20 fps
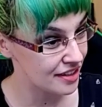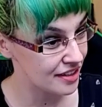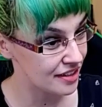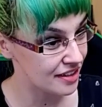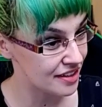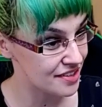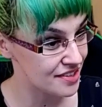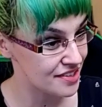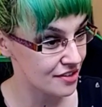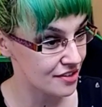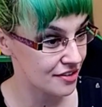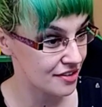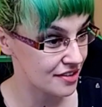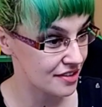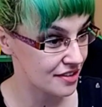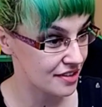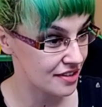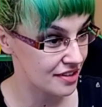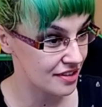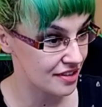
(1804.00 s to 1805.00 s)
a
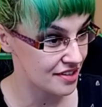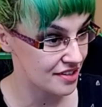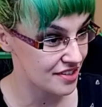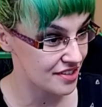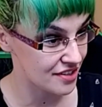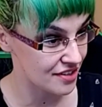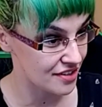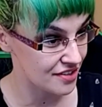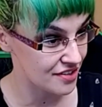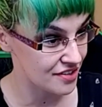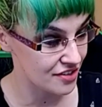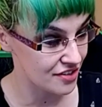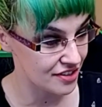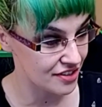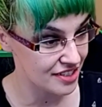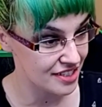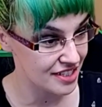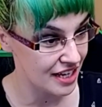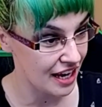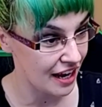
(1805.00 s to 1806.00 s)

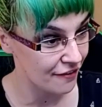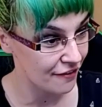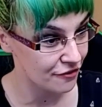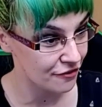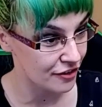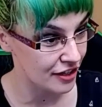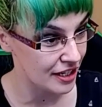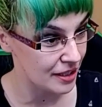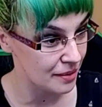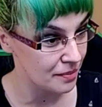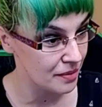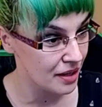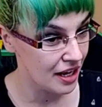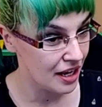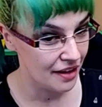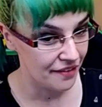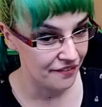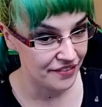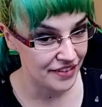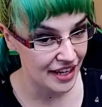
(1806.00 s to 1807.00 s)
certain time frame
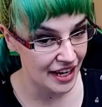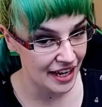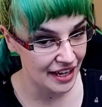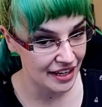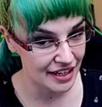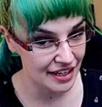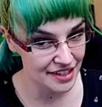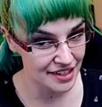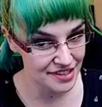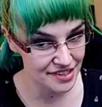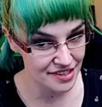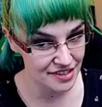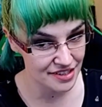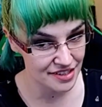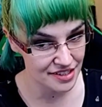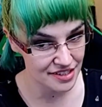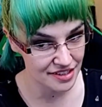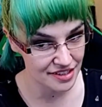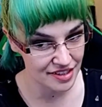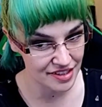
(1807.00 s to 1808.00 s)
that
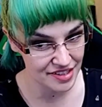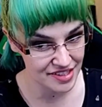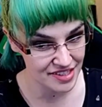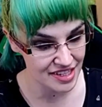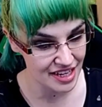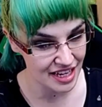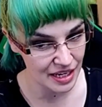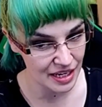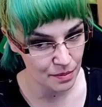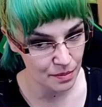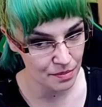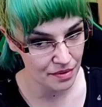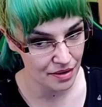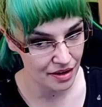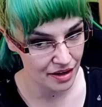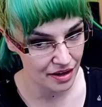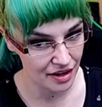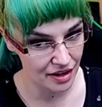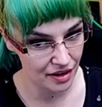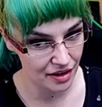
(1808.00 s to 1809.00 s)
isn't the same
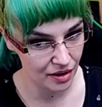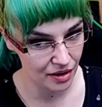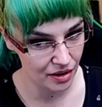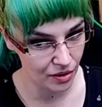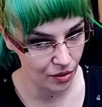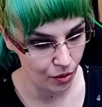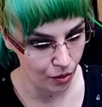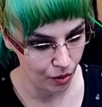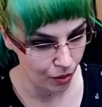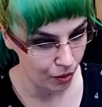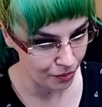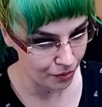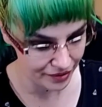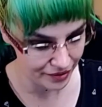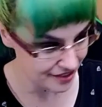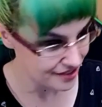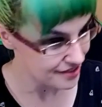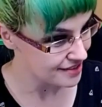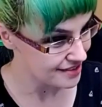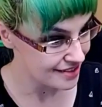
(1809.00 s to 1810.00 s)

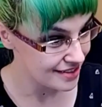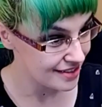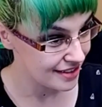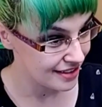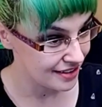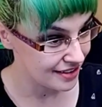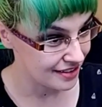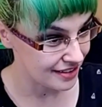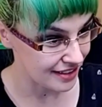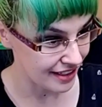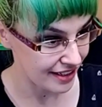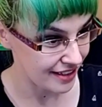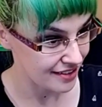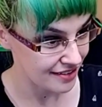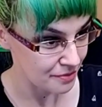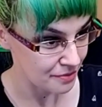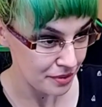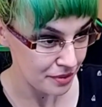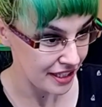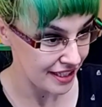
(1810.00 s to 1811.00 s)
always, like
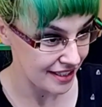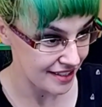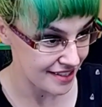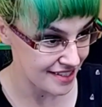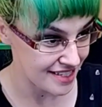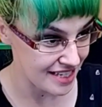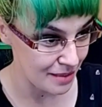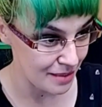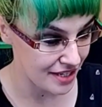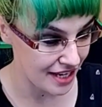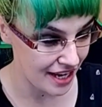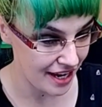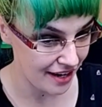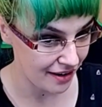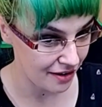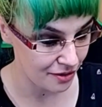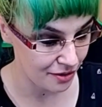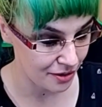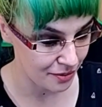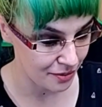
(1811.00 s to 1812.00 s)
playing the same deck
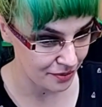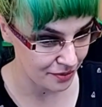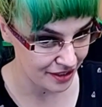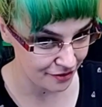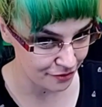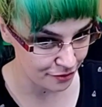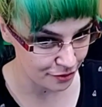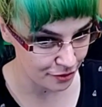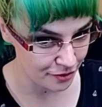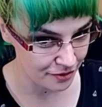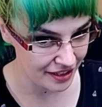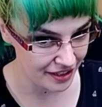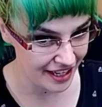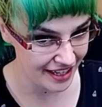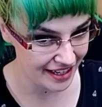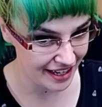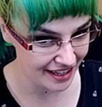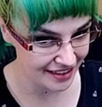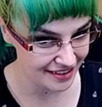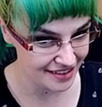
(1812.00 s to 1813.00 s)
or whatever.
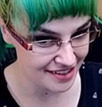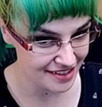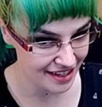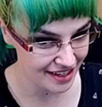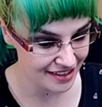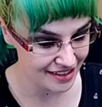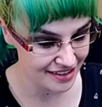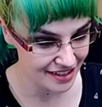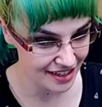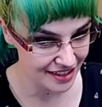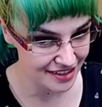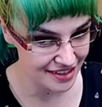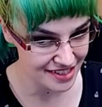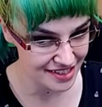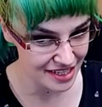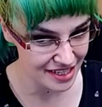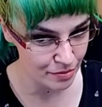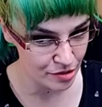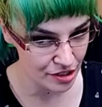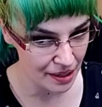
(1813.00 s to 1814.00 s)
And at the
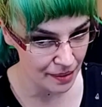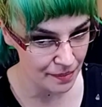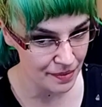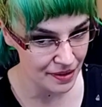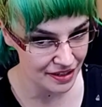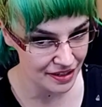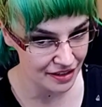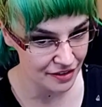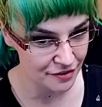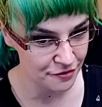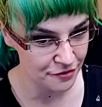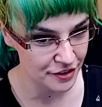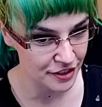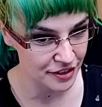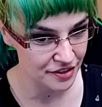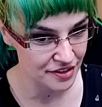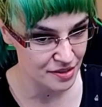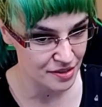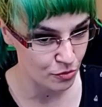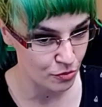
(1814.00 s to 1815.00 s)
same time, it
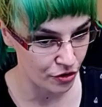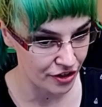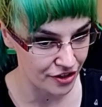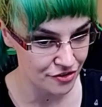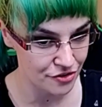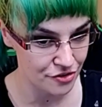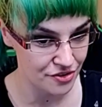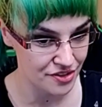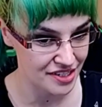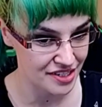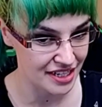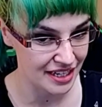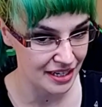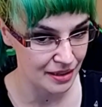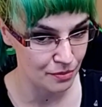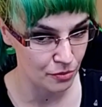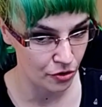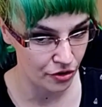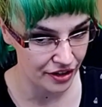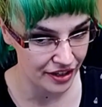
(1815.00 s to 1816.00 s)
feels more interesting and
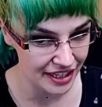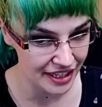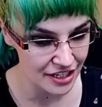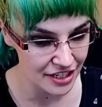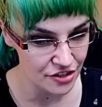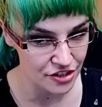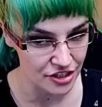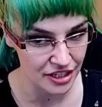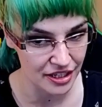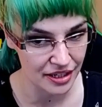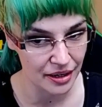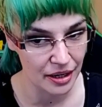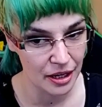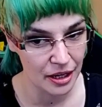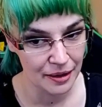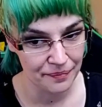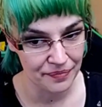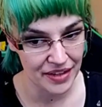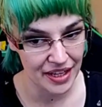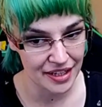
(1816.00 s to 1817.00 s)
more engaging.
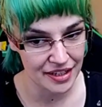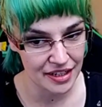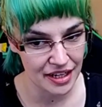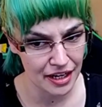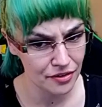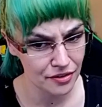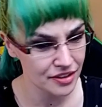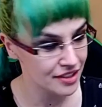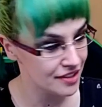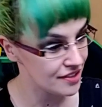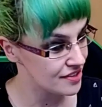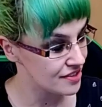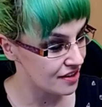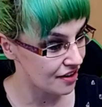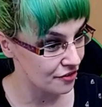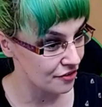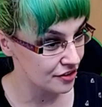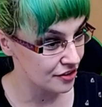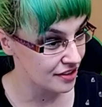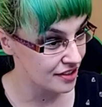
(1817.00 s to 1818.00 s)
And I only
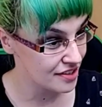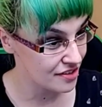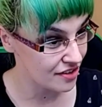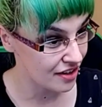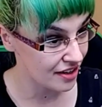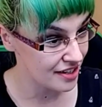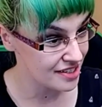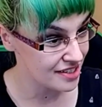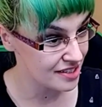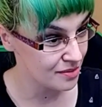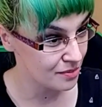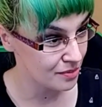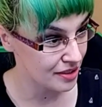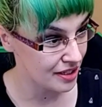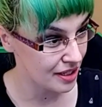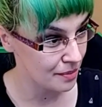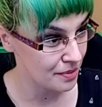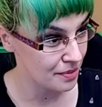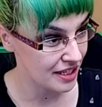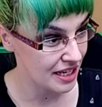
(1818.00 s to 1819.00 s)
discovered this honestly when
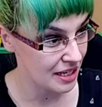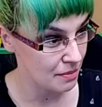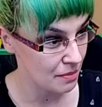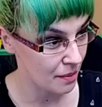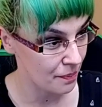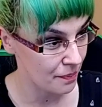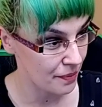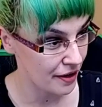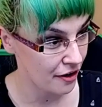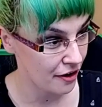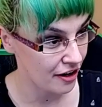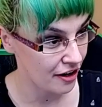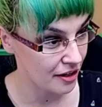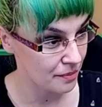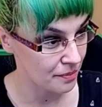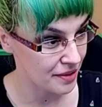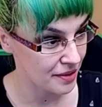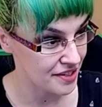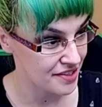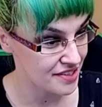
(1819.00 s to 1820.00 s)
I became a parent
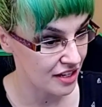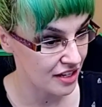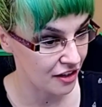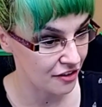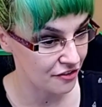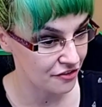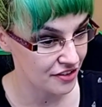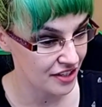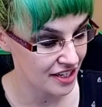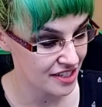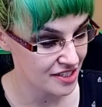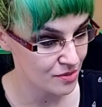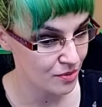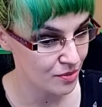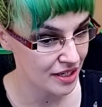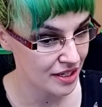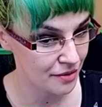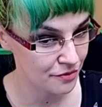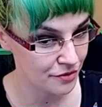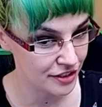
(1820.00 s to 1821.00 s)
myself. That's
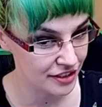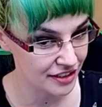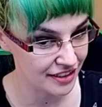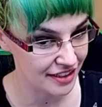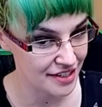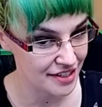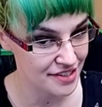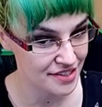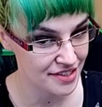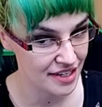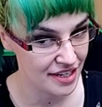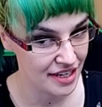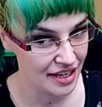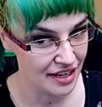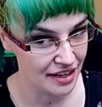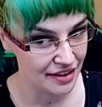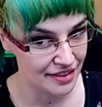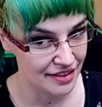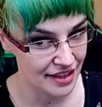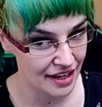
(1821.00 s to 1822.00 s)
when I realized
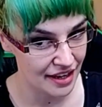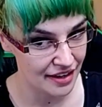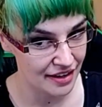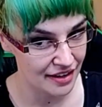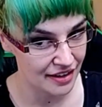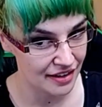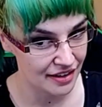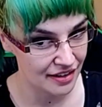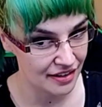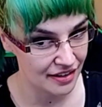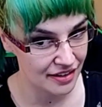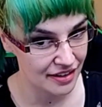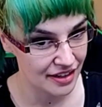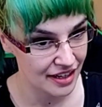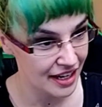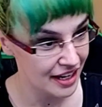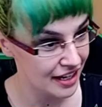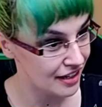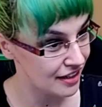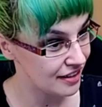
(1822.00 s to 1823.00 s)
that
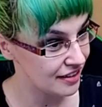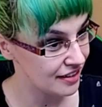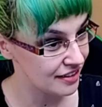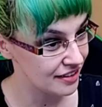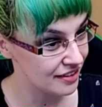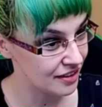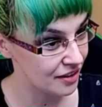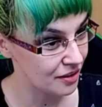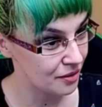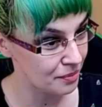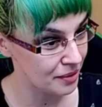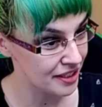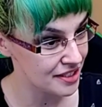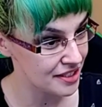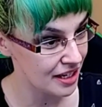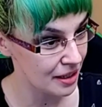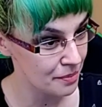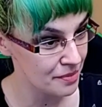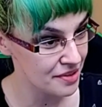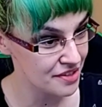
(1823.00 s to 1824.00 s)
hey, my
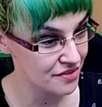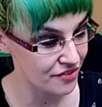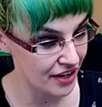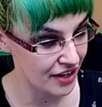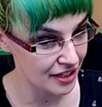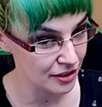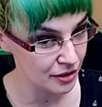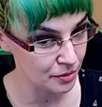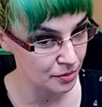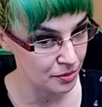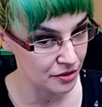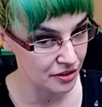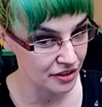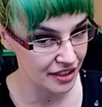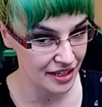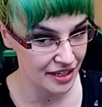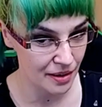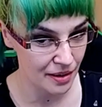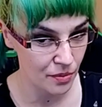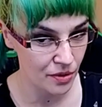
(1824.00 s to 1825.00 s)
time is valuable
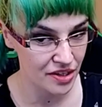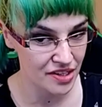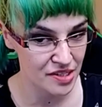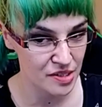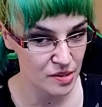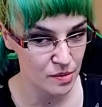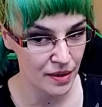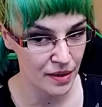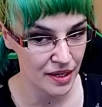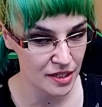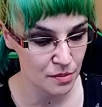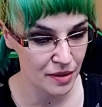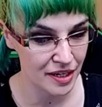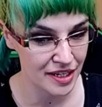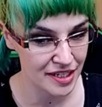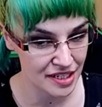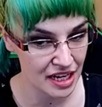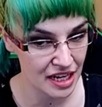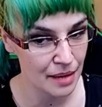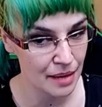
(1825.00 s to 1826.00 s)
and I want to spend my
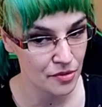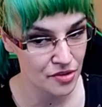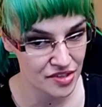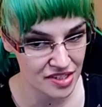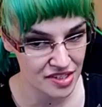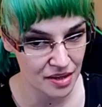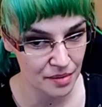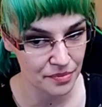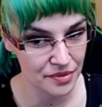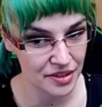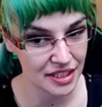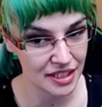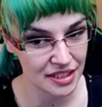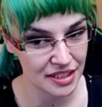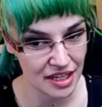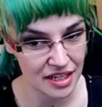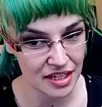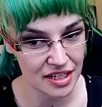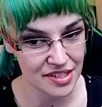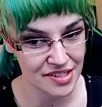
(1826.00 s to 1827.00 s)
time on something
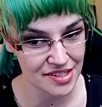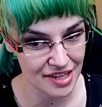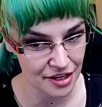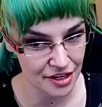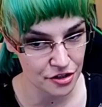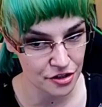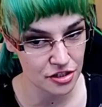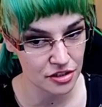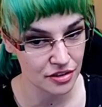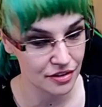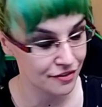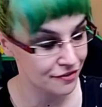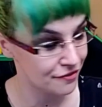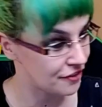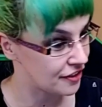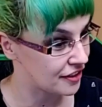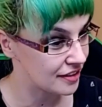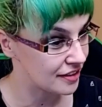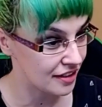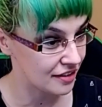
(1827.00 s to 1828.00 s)
that is actually
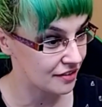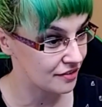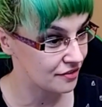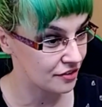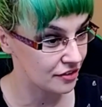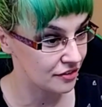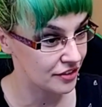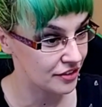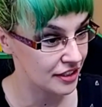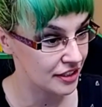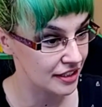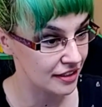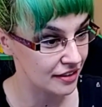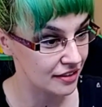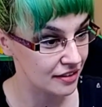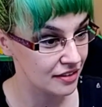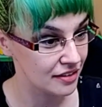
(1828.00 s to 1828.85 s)
fun and fulfilling.